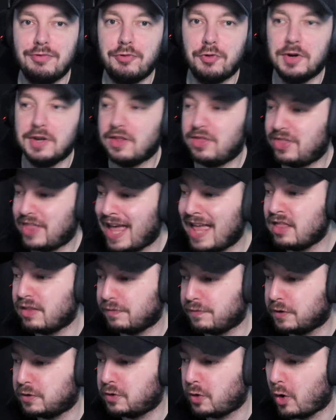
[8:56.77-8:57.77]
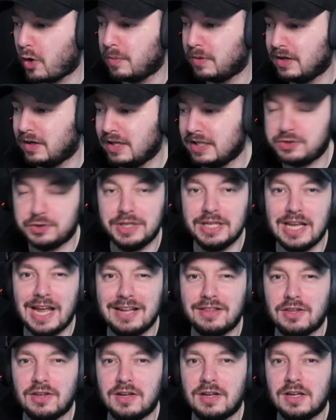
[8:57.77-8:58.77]
For the 10th of October, literally
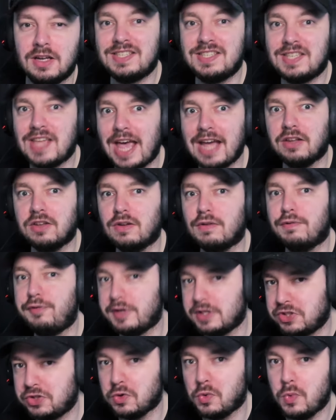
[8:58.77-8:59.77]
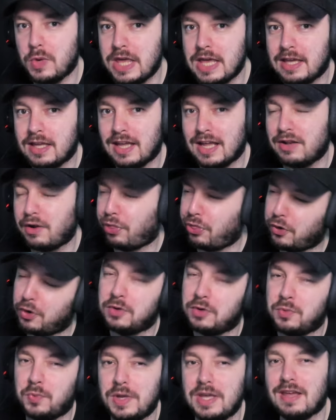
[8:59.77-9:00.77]
like the 2nd official week and the
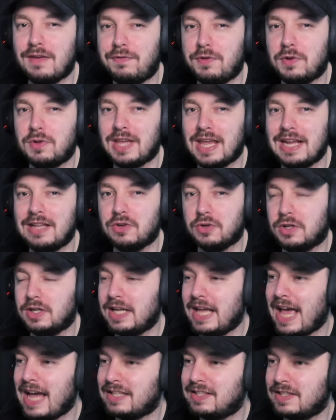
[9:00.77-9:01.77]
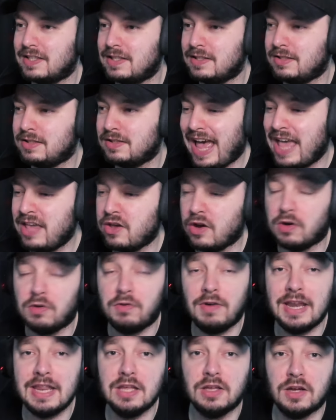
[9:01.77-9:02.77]
3rd week if you take the early access. And you
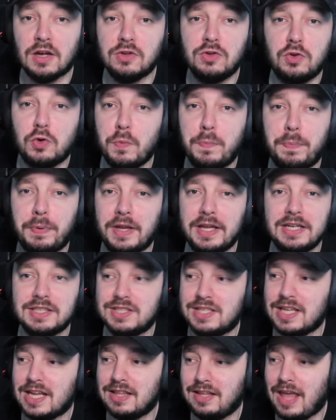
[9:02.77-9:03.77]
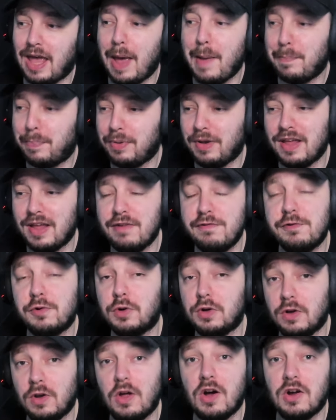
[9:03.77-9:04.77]
already got 2 players that can't play for
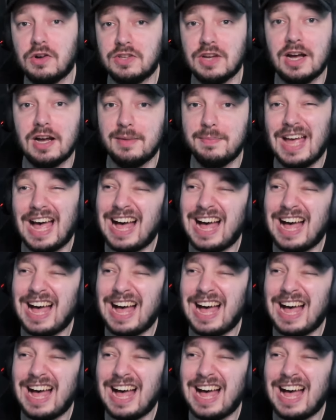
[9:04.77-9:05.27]
a long time.